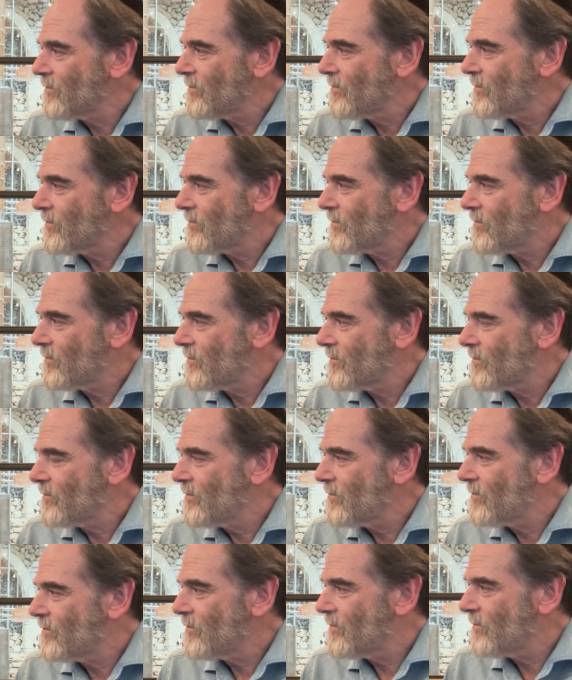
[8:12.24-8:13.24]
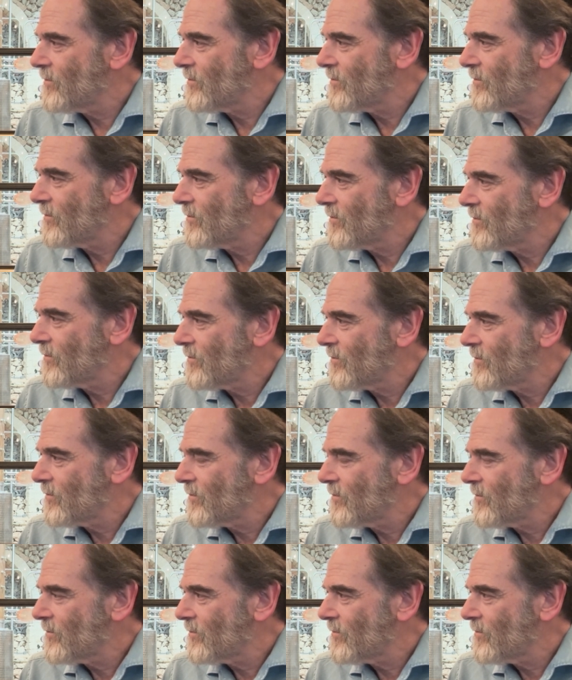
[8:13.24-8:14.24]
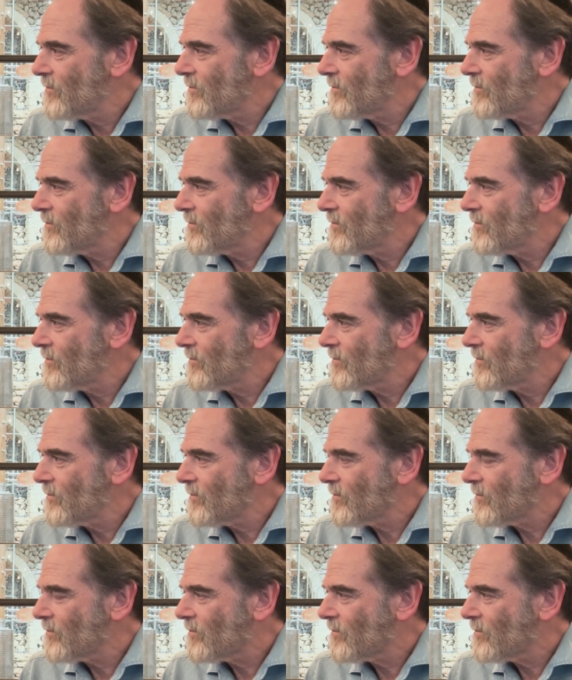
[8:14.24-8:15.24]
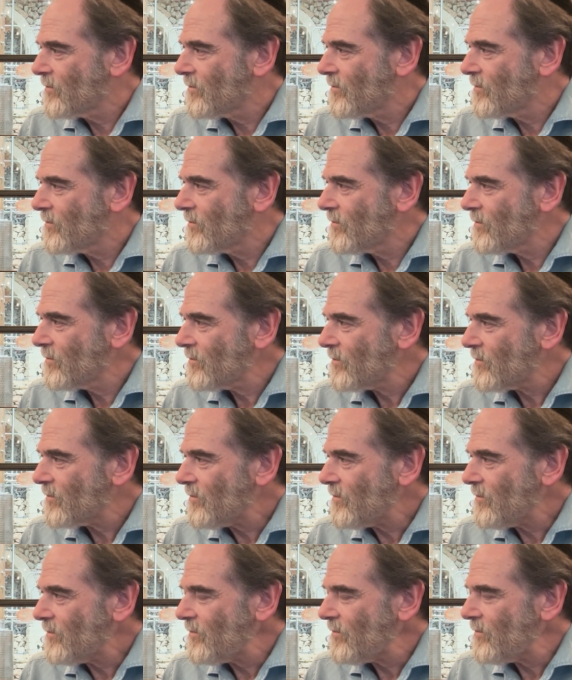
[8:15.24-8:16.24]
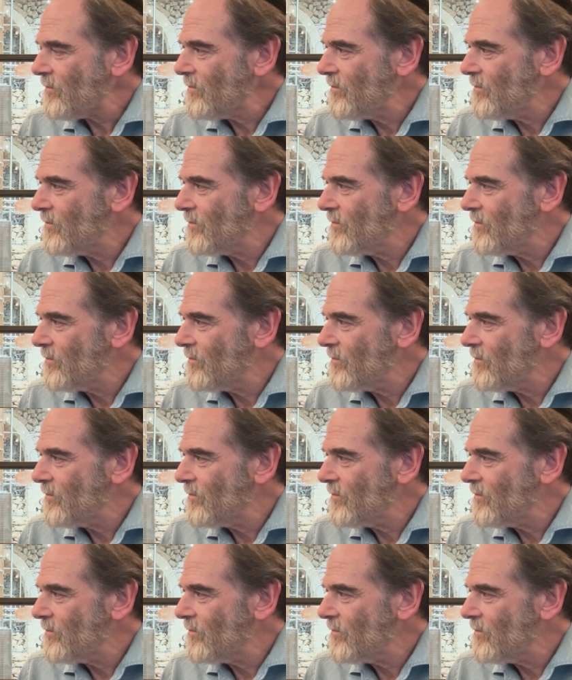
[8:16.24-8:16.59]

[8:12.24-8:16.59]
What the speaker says: (silent)